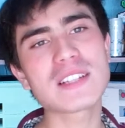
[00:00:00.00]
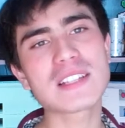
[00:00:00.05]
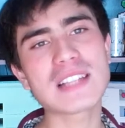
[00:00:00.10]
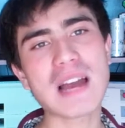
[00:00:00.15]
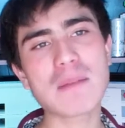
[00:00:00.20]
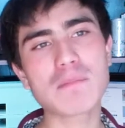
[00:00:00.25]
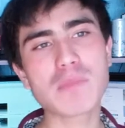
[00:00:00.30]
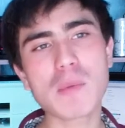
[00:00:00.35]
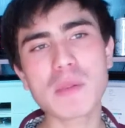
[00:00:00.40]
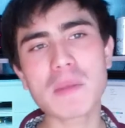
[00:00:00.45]

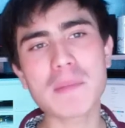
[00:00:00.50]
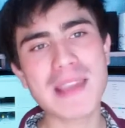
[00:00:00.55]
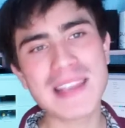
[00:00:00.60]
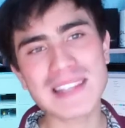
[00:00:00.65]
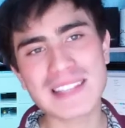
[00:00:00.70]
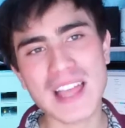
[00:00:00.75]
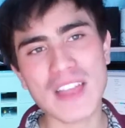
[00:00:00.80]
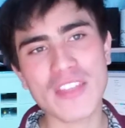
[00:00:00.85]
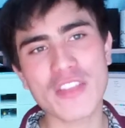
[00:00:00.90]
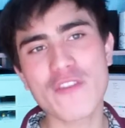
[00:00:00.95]
design probably
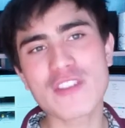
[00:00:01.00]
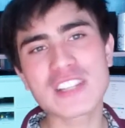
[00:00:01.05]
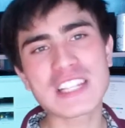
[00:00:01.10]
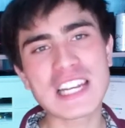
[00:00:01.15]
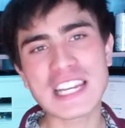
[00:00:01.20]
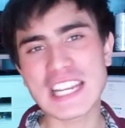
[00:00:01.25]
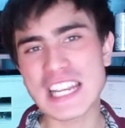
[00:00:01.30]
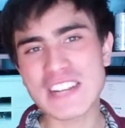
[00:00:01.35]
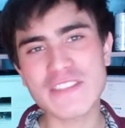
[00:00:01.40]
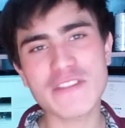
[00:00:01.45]
means that there
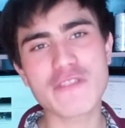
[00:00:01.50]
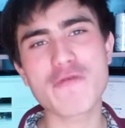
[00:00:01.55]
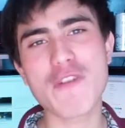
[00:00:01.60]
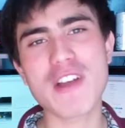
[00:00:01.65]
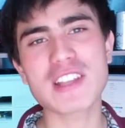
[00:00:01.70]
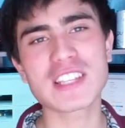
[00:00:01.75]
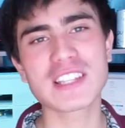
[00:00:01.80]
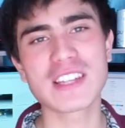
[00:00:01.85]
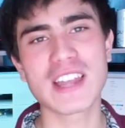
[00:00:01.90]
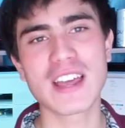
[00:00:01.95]
isn't a need for
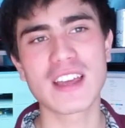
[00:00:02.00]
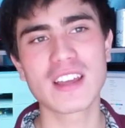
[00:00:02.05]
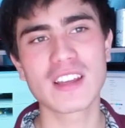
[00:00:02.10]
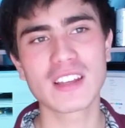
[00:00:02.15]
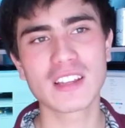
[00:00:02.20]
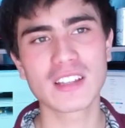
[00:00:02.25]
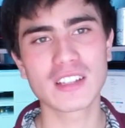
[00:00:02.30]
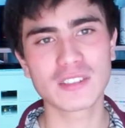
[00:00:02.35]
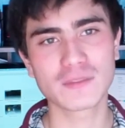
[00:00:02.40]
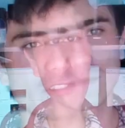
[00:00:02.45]
Retina.
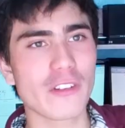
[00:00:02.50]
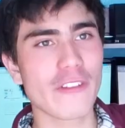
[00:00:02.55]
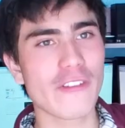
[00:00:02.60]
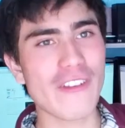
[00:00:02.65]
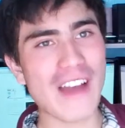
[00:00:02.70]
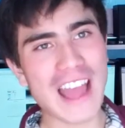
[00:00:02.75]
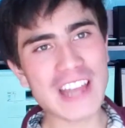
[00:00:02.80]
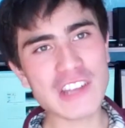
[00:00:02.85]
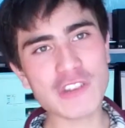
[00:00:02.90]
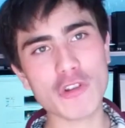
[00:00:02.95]

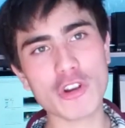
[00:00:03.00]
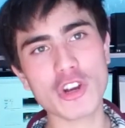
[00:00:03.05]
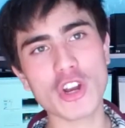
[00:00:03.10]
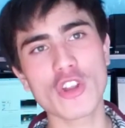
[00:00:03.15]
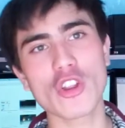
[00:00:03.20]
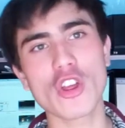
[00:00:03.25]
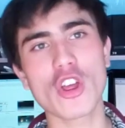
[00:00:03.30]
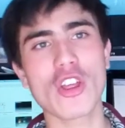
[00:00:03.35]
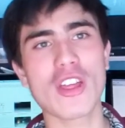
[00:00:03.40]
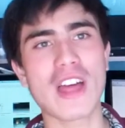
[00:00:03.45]
For Android,
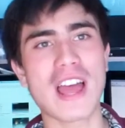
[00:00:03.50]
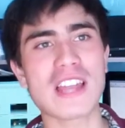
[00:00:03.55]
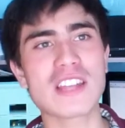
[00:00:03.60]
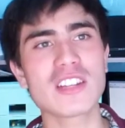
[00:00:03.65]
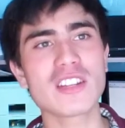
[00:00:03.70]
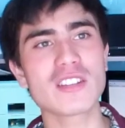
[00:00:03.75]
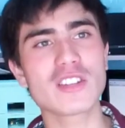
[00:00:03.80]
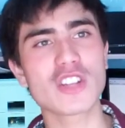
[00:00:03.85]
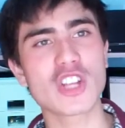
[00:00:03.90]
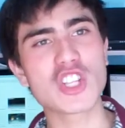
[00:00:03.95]
on the other
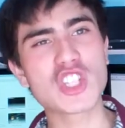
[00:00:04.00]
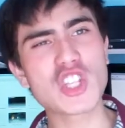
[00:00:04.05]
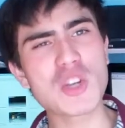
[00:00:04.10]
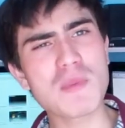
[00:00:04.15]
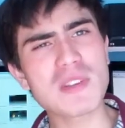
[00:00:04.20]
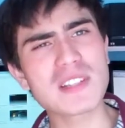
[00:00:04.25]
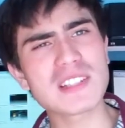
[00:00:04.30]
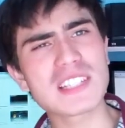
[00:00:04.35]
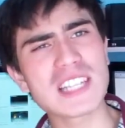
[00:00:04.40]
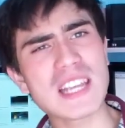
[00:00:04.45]
hand,
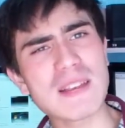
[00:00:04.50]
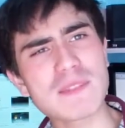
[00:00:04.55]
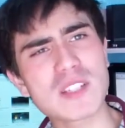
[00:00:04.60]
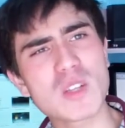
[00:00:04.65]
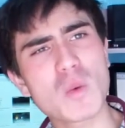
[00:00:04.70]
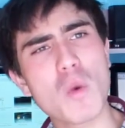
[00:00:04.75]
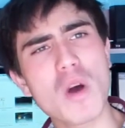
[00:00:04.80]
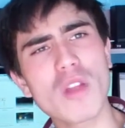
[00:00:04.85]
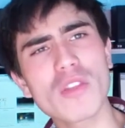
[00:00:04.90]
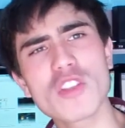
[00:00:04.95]
consumers seem
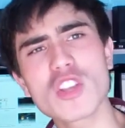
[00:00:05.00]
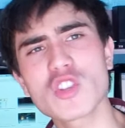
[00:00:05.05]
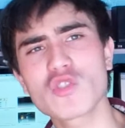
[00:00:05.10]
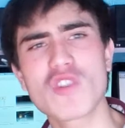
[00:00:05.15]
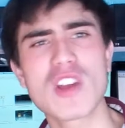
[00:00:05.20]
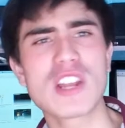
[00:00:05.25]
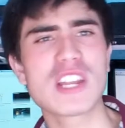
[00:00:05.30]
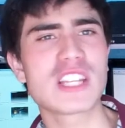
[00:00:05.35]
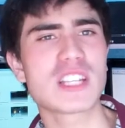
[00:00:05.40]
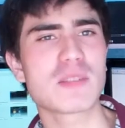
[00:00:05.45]
to want those
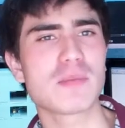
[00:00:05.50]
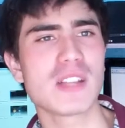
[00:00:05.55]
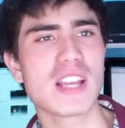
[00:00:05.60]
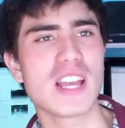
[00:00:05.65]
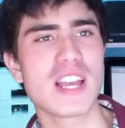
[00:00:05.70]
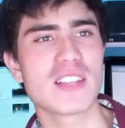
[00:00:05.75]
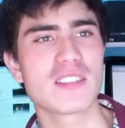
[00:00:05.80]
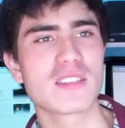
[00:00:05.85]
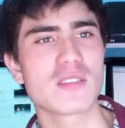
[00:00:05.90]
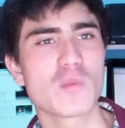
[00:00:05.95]
Retina
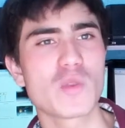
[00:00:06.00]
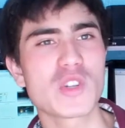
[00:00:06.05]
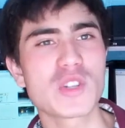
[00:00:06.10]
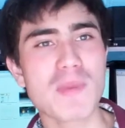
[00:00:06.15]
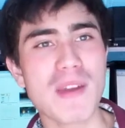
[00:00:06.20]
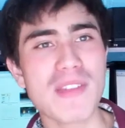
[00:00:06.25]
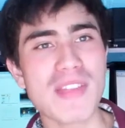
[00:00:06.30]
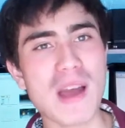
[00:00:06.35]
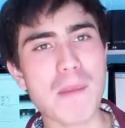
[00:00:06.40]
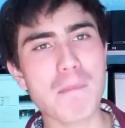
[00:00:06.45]
displays, which
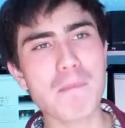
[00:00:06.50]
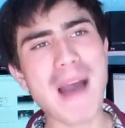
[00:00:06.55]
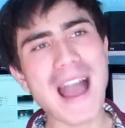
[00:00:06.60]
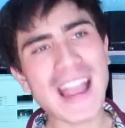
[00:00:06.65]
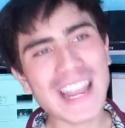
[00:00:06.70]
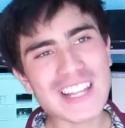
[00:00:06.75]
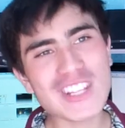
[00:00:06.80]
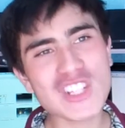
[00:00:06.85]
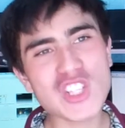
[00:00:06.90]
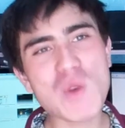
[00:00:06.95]
meant that
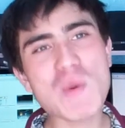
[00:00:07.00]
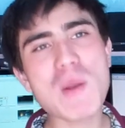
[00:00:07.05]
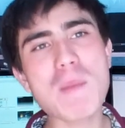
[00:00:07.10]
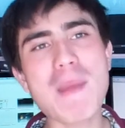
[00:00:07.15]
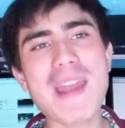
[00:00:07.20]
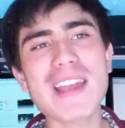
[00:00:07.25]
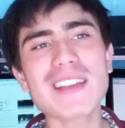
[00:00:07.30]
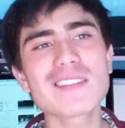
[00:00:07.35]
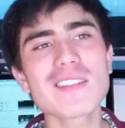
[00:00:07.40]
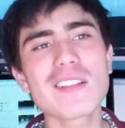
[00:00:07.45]
packing so many
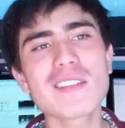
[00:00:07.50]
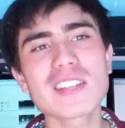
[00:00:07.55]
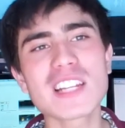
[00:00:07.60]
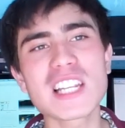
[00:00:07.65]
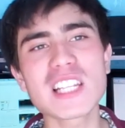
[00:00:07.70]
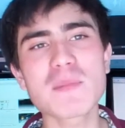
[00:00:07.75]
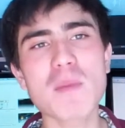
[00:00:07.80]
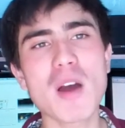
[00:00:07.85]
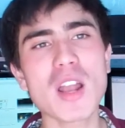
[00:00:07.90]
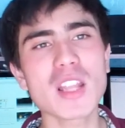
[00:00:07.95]
pixels in
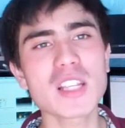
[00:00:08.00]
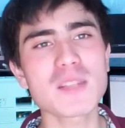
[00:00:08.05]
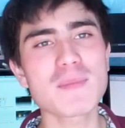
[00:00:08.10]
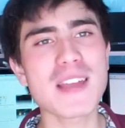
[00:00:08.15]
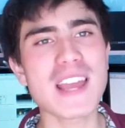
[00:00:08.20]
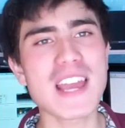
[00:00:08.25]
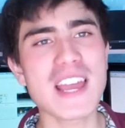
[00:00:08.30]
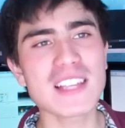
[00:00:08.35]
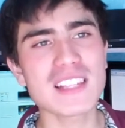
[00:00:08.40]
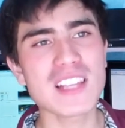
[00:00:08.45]
a smaller
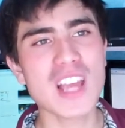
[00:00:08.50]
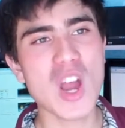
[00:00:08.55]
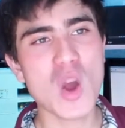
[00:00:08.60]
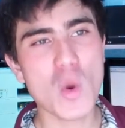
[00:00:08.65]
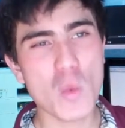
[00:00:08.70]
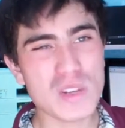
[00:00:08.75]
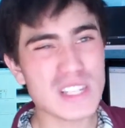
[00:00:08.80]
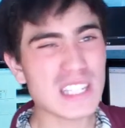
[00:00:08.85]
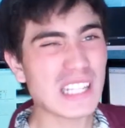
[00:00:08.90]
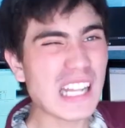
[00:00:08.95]
space
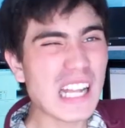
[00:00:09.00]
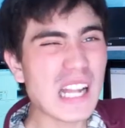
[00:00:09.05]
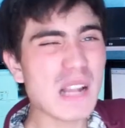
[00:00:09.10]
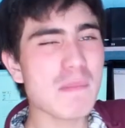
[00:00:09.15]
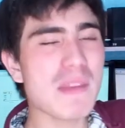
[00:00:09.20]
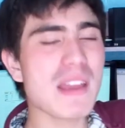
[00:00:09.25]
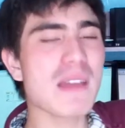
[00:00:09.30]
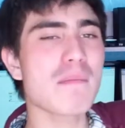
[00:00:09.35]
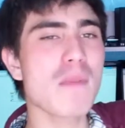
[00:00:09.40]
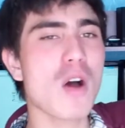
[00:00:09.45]
was a little
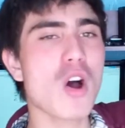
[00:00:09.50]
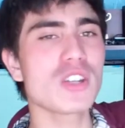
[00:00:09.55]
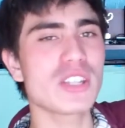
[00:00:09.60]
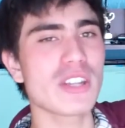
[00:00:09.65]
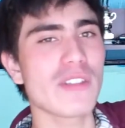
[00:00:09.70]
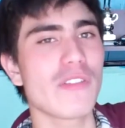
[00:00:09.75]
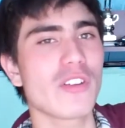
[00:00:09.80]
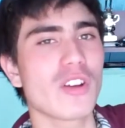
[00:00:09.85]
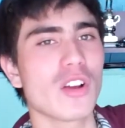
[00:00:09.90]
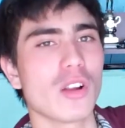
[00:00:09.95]
bit more
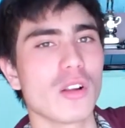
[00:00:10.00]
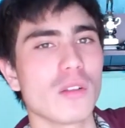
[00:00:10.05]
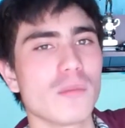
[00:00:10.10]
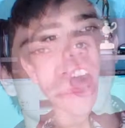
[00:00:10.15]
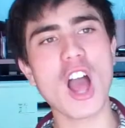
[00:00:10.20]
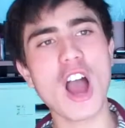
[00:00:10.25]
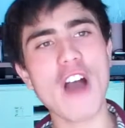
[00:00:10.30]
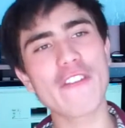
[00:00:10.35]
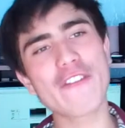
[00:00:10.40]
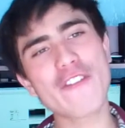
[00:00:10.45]
difficult.
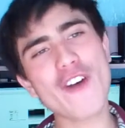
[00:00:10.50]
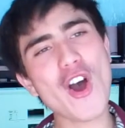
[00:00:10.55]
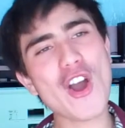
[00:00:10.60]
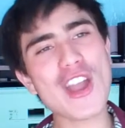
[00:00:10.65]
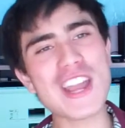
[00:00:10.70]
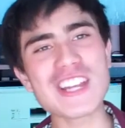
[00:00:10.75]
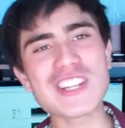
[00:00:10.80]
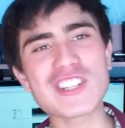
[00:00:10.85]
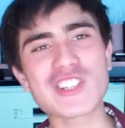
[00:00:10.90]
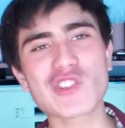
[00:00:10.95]
A
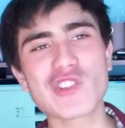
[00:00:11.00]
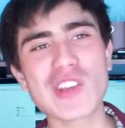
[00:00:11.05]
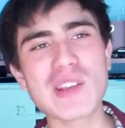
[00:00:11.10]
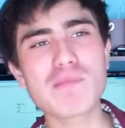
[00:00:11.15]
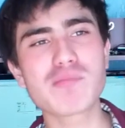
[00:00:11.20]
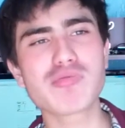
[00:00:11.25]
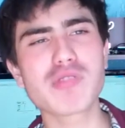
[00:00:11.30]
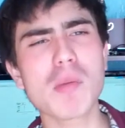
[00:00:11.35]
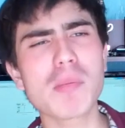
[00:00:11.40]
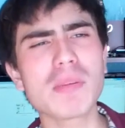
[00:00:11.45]
4-inch
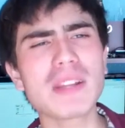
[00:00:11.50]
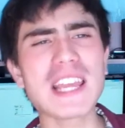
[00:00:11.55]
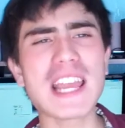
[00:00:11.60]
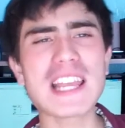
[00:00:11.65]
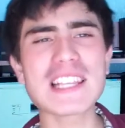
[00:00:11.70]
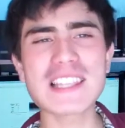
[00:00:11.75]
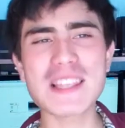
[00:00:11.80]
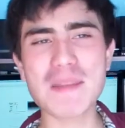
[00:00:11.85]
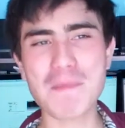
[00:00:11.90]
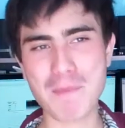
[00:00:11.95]
screen probably
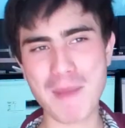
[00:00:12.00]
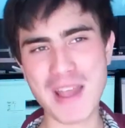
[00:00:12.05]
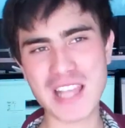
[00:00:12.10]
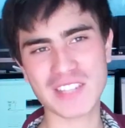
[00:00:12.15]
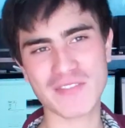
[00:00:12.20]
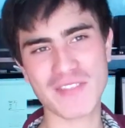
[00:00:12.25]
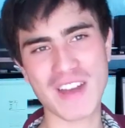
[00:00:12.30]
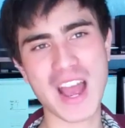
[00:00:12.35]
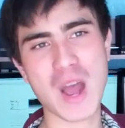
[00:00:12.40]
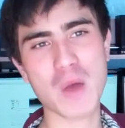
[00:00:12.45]
isn't the
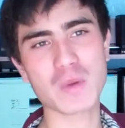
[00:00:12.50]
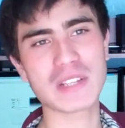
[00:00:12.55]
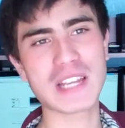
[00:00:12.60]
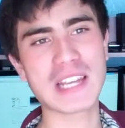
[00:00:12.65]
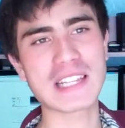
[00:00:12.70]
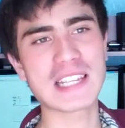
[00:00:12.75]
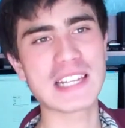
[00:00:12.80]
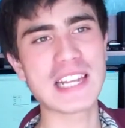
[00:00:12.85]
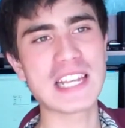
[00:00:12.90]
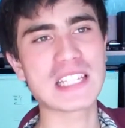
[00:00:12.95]
best for housing
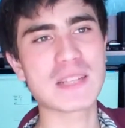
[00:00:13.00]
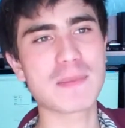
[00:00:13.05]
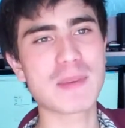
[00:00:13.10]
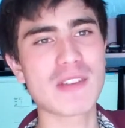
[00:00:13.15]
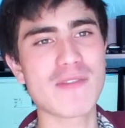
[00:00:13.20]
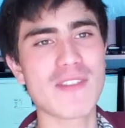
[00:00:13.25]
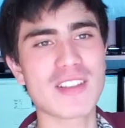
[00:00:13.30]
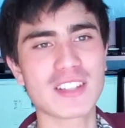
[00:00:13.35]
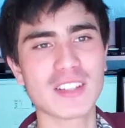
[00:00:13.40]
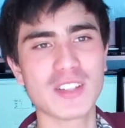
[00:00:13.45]
a
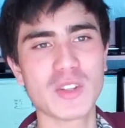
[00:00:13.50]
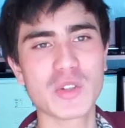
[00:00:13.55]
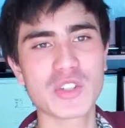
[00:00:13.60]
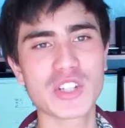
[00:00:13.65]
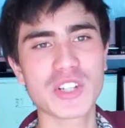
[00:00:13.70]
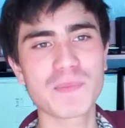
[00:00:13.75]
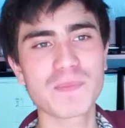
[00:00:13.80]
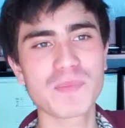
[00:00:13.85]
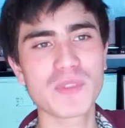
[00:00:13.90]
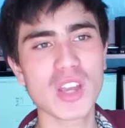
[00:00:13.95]
1080p
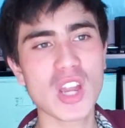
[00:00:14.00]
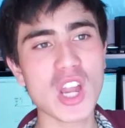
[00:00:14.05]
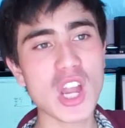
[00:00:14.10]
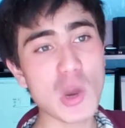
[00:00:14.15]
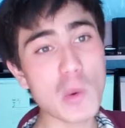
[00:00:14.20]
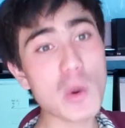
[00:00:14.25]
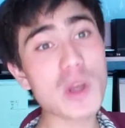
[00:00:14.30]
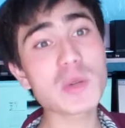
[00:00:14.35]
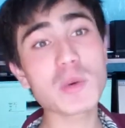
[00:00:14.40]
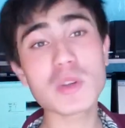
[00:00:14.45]
resolution,
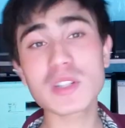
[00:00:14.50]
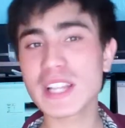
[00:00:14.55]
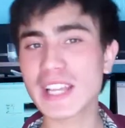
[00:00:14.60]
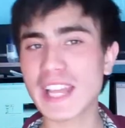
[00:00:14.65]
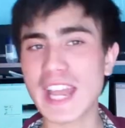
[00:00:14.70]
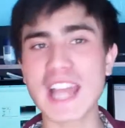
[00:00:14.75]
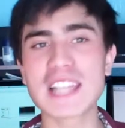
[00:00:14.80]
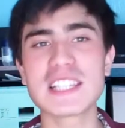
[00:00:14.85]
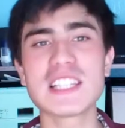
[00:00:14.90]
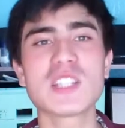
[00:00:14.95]
which was the
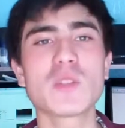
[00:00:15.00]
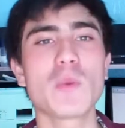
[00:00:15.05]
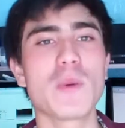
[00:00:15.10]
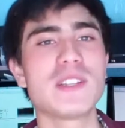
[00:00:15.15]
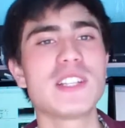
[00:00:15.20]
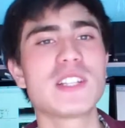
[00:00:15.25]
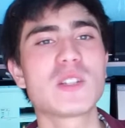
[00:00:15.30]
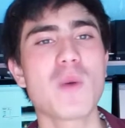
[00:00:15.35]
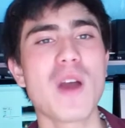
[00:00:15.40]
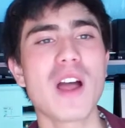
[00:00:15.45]
case in
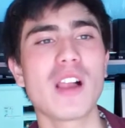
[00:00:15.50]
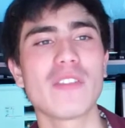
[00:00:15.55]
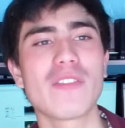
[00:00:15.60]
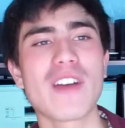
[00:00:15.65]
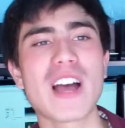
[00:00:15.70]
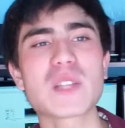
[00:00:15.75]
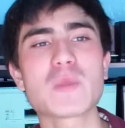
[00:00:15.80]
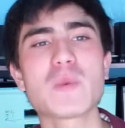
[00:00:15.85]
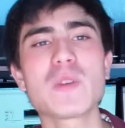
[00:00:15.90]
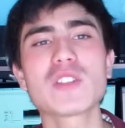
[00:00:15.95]
2012,
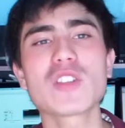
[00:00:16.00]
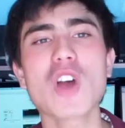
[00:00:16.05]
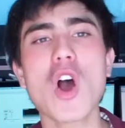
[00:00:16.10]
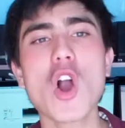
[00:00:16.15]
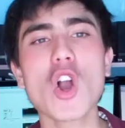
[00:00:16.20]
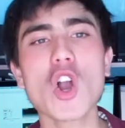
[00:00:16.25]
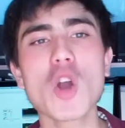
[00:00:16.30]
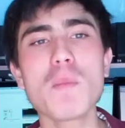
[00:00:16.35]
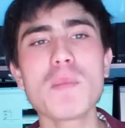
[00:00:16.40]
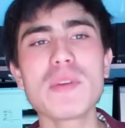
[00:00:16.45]
as we
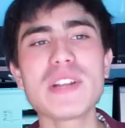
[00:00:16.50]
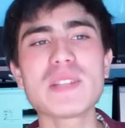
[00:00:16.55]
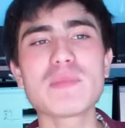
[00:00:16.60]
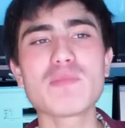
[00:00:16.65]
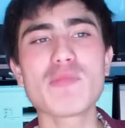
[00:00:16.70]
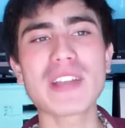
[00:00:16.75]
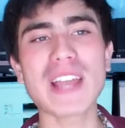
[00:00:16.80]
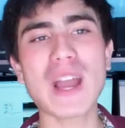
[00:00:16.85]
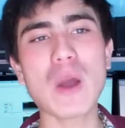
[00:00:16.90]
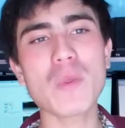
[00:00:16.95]
saw companies
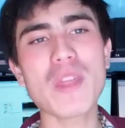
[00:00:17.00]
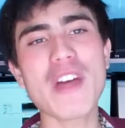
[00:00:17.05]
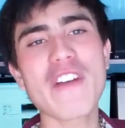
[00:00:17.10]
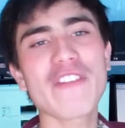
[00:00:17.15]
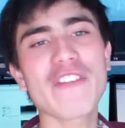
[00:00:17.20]
bring out their